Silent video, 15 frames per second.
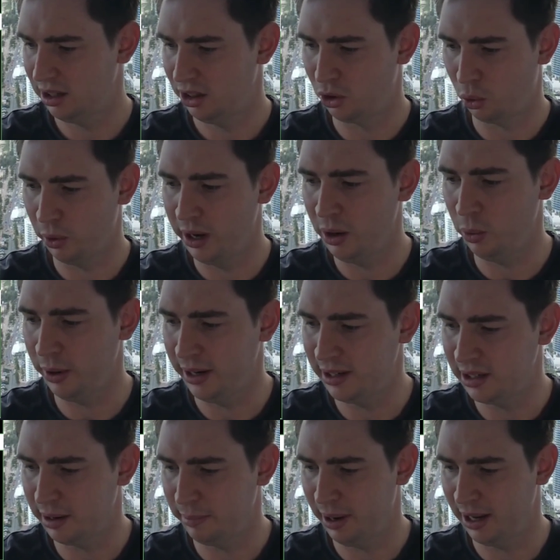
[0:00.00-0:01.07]
3 weeks
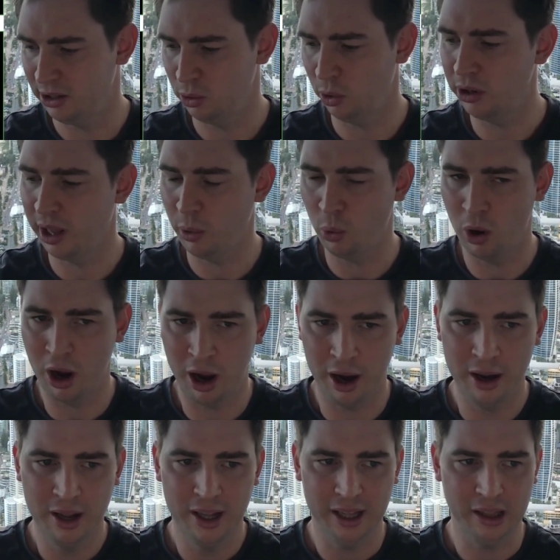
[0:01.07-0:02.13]
compared to what they were
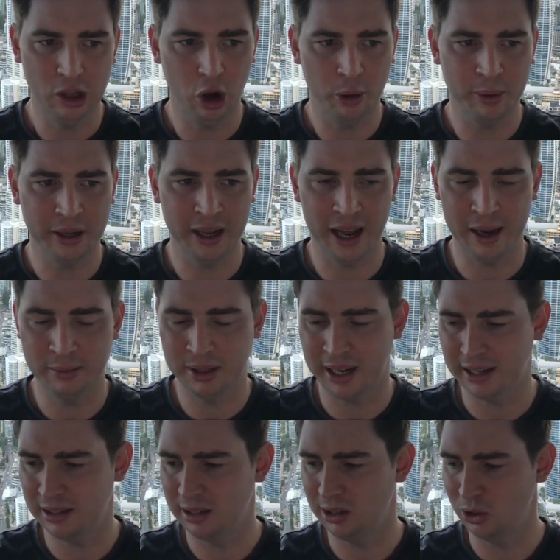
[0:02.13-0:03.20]
in the opening games
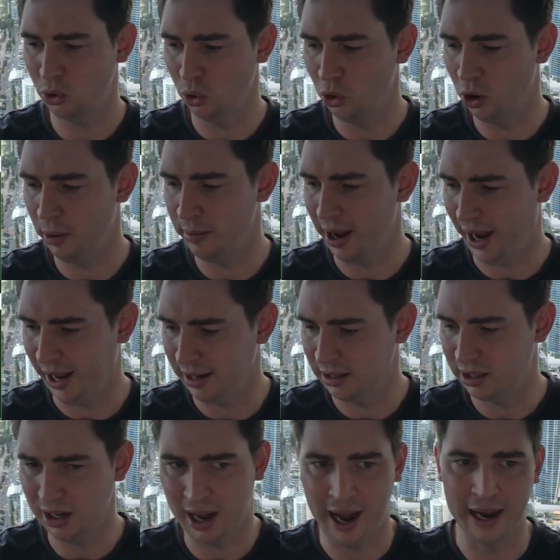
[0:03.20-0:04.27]
against Storm and
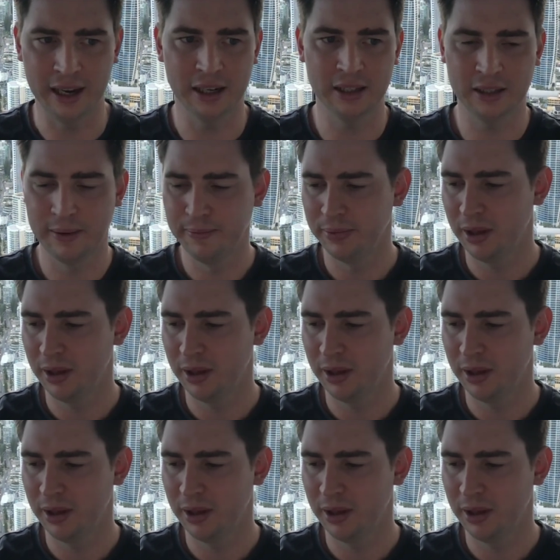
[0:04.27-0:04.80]
Tigers.